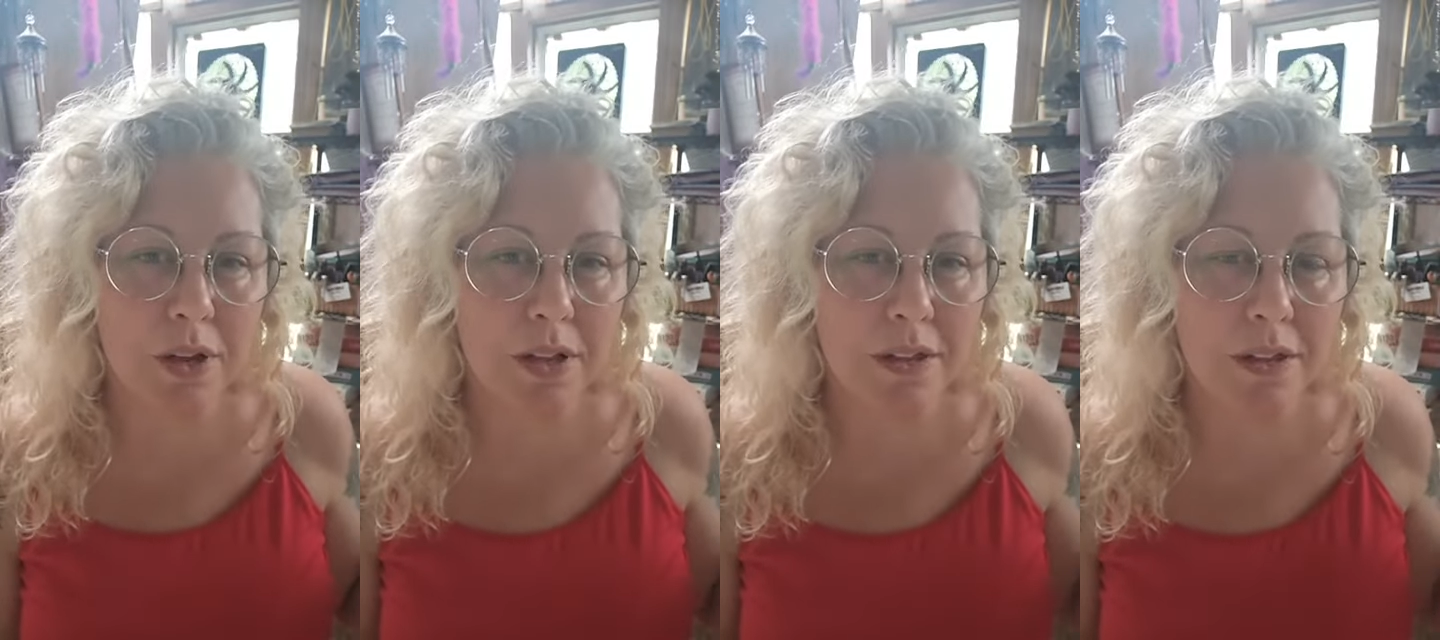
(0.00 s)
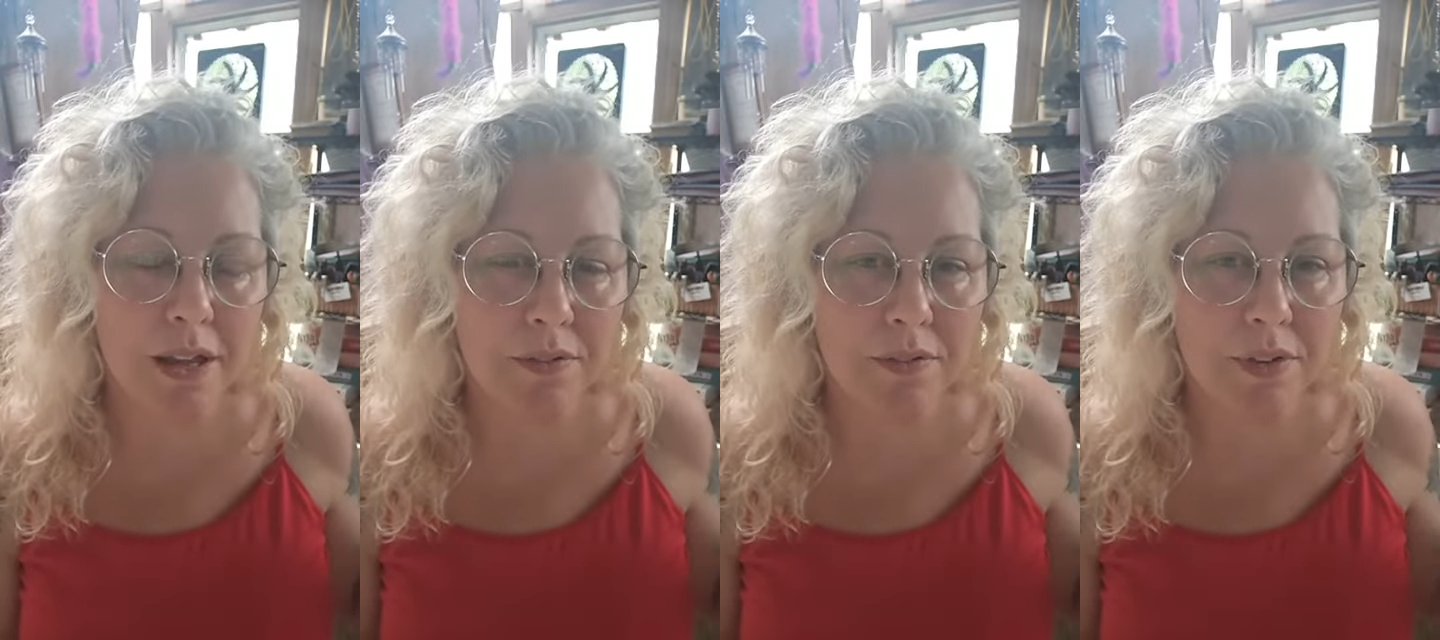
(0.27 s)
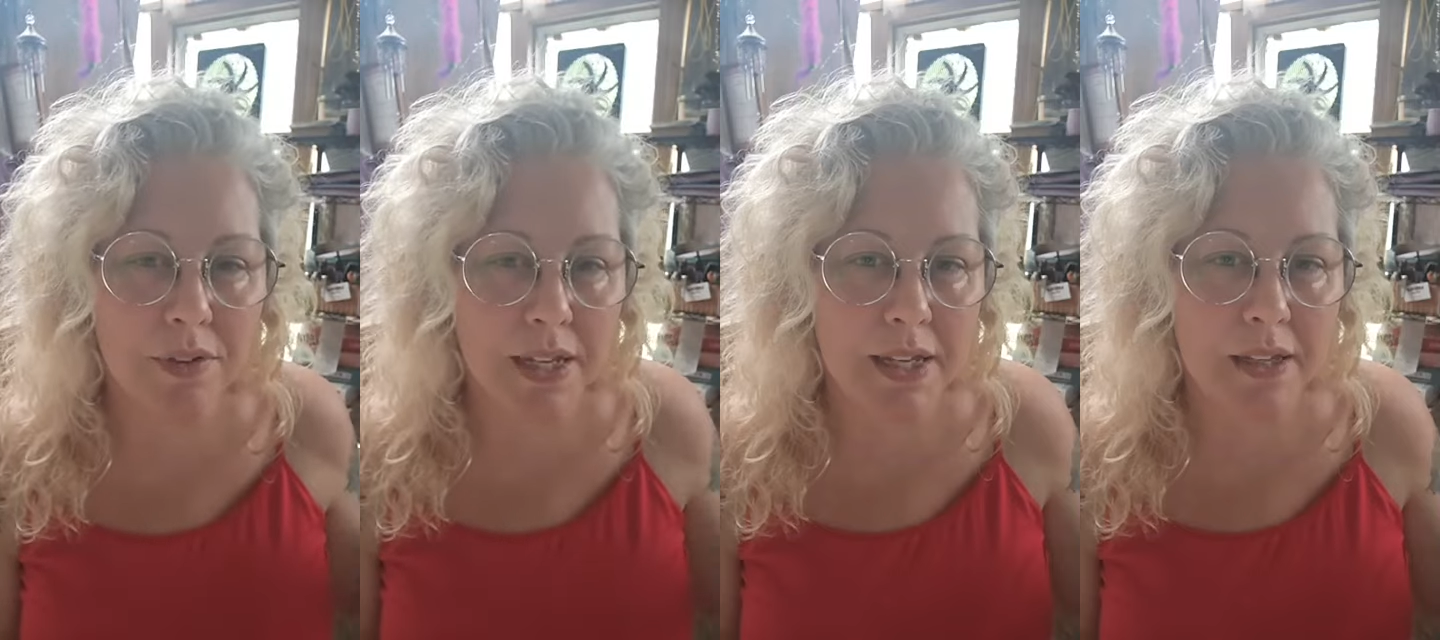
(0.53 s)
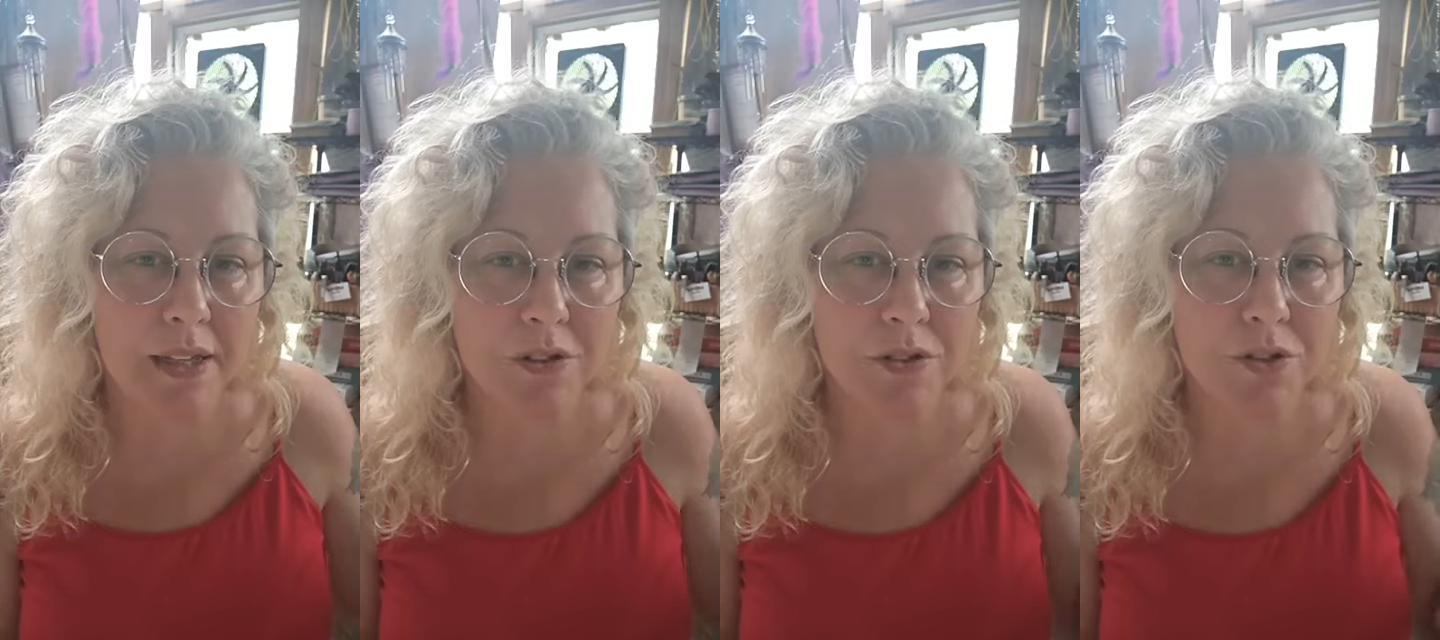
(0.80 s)
a lovely
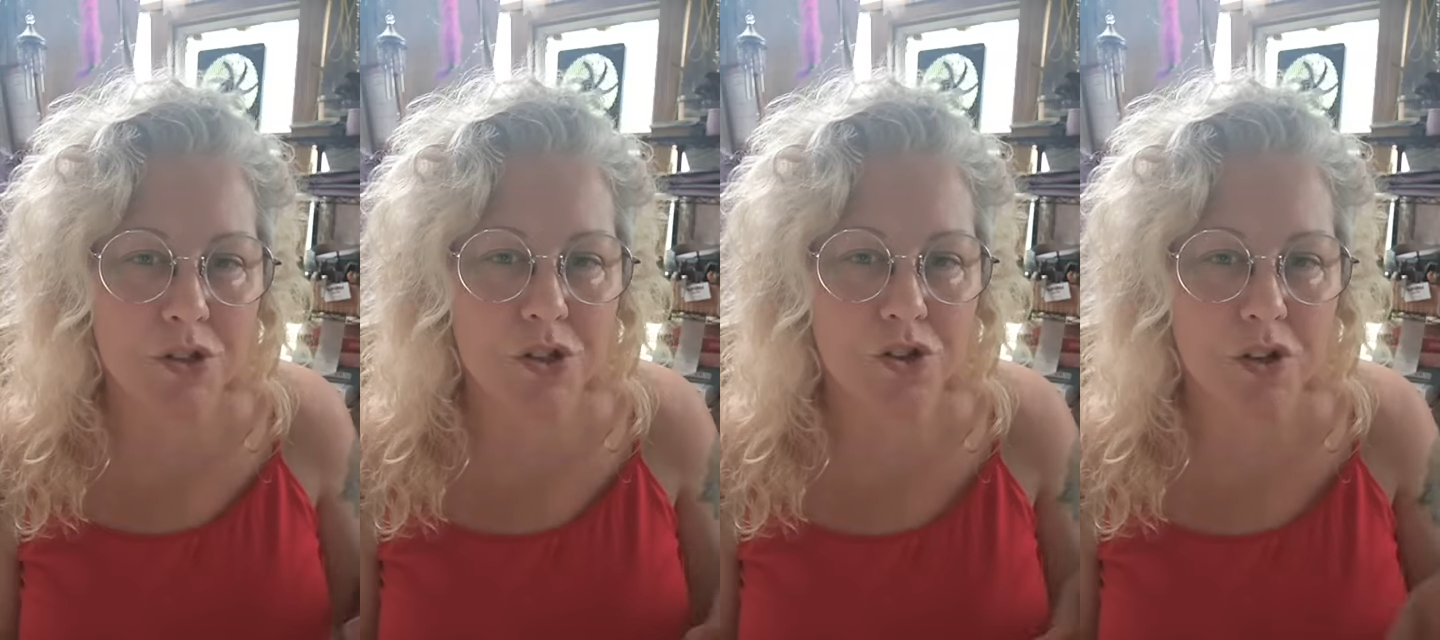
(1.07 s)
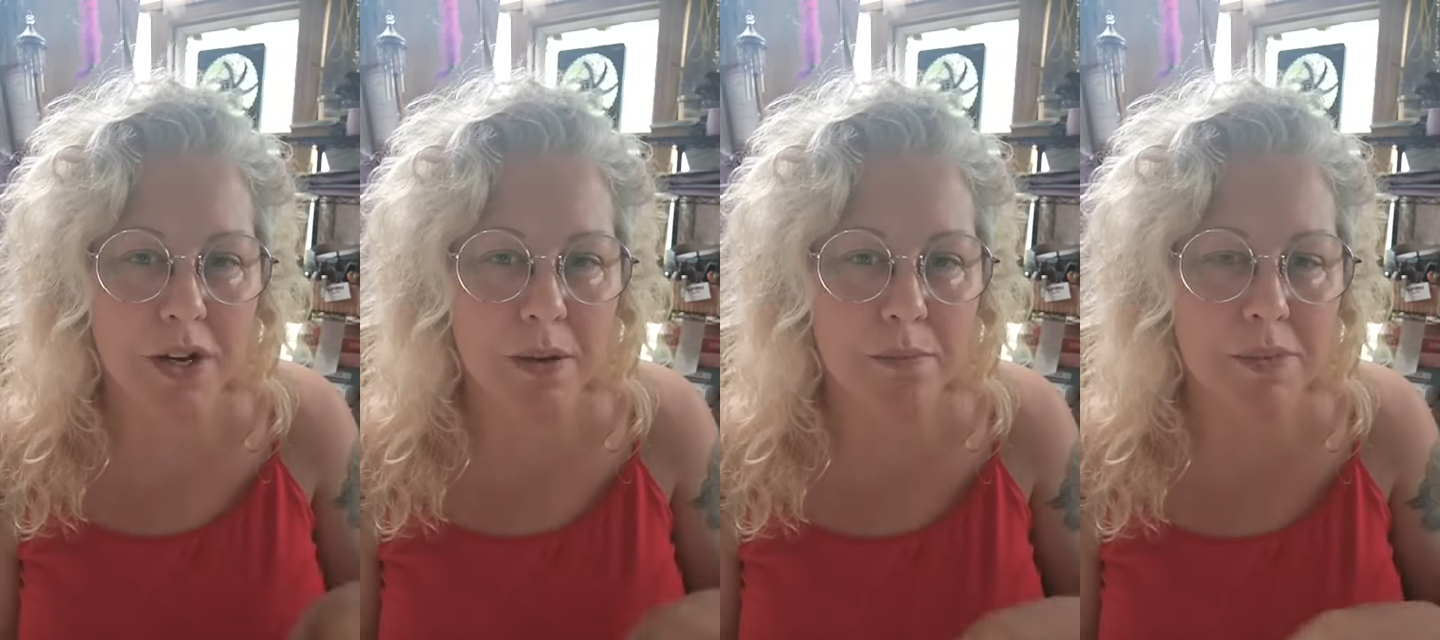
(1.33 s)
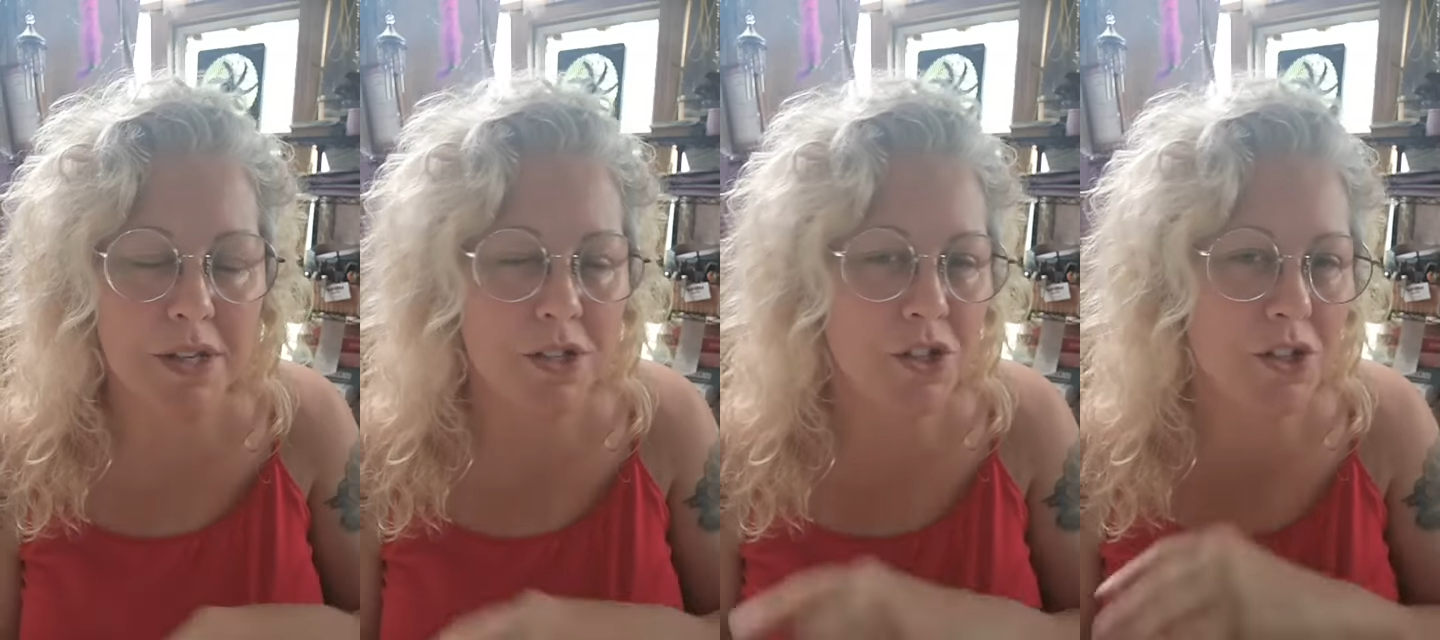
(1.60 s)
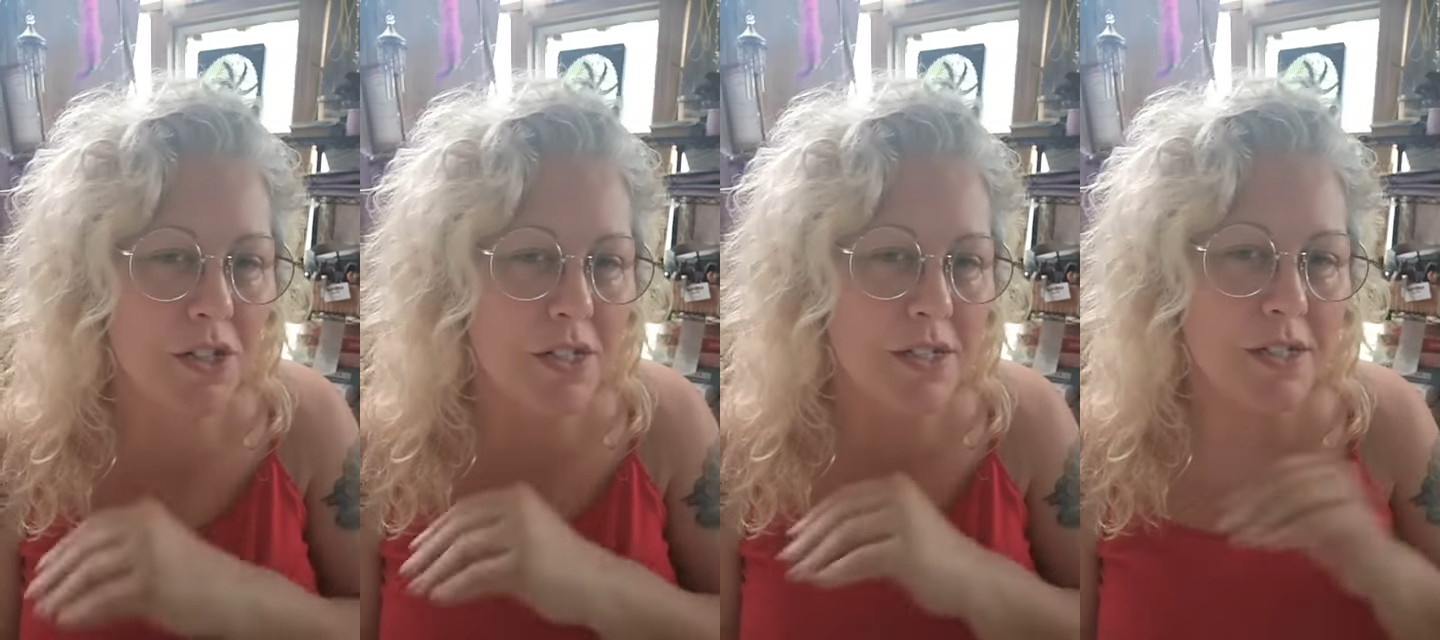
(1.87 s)
little stream that's
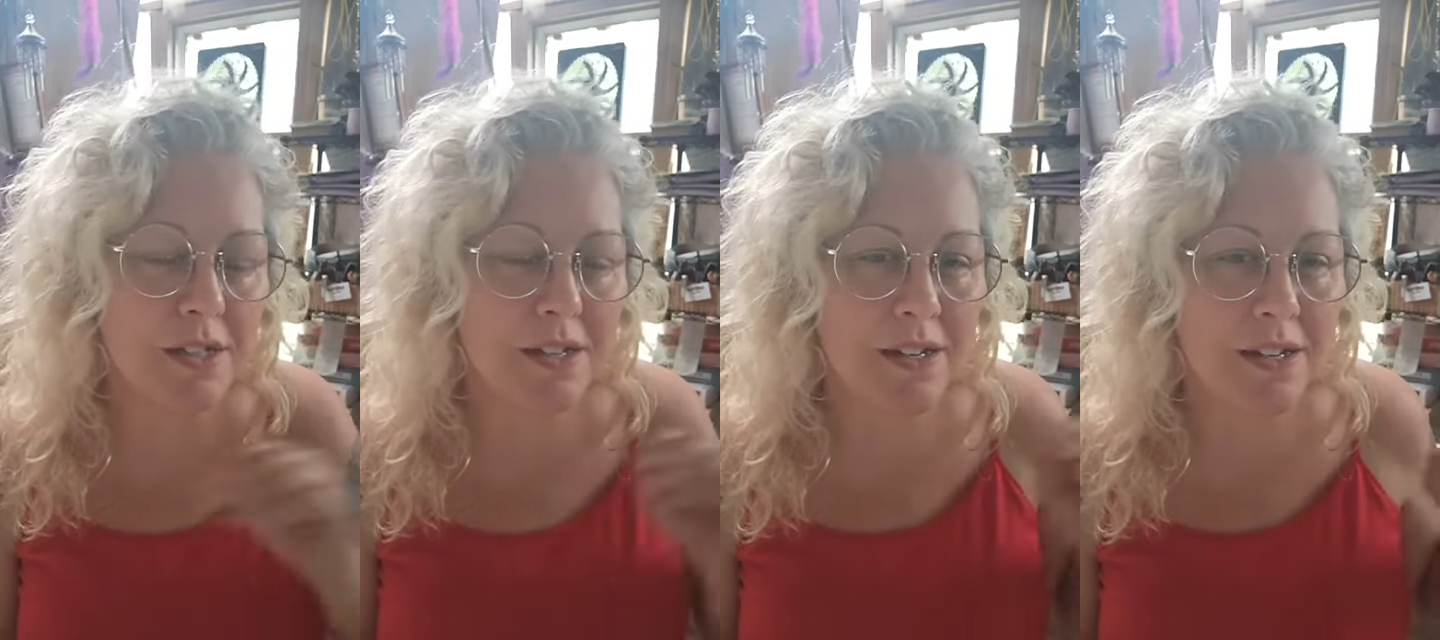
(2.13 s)
just,